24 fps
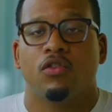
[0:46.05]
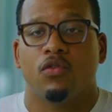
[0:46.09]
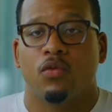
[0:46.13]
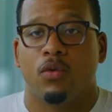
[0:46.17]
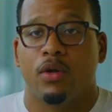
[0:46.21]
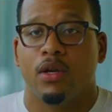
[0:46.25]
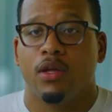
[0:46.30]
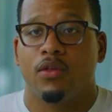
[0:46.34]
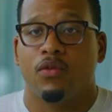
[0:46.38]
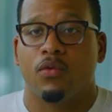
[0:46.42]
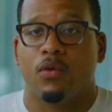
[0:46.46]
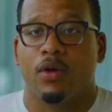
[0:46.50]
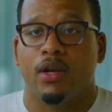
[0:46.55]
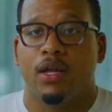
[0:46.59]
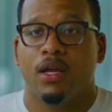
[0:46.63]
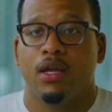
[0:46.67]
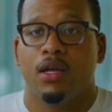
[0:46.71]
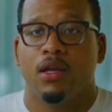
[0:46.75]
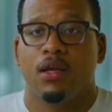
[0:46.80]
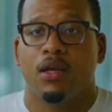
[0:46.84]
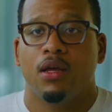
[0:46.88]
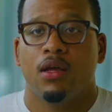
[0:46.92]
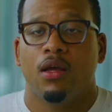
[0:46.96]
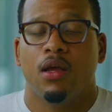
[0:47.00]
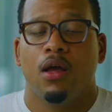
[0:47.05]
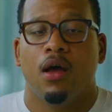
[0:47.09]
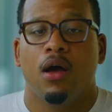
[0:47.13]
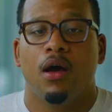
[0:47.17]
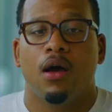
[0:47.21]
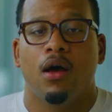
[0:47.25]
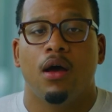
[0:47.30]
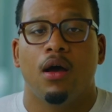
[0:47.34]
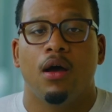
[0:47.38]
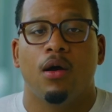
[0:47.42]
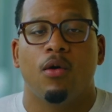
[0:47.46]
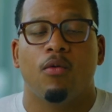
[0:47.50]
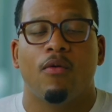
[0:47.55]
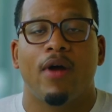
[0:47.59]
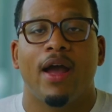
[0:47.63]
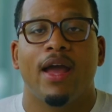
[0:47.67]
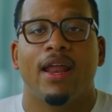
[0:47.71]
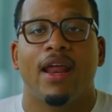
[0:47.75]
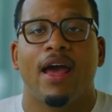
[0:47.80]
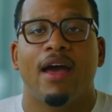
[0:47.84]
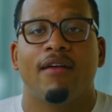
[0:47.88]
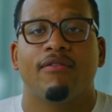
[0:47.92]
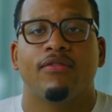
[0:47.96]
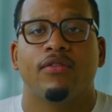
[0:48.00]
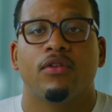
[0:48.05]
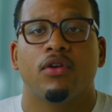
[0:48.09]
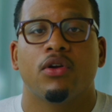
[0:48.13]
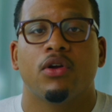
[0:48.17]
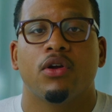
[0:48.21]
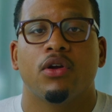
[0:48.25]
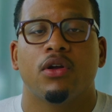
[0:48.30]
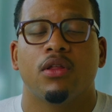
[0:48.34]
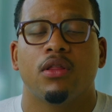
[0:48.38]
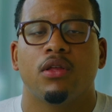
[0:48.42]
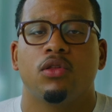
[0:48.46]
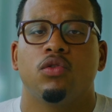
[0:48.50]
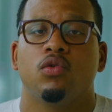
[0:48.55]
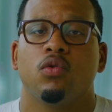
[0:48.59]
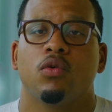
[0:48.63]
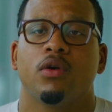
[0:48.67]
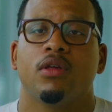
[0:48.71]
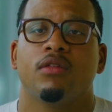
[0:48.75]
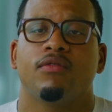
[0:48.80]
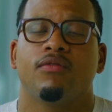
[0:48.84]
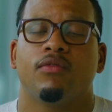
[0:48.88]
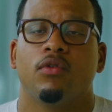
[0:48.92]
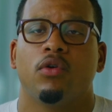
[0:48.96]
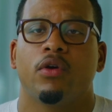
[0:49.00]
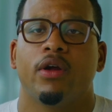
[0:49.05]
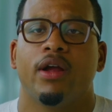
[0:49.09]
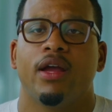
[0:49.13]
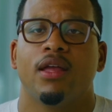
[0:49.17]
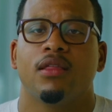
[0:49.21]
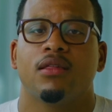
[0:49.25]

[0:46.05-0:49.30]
in twenty twenty, uh, right after the George Floyd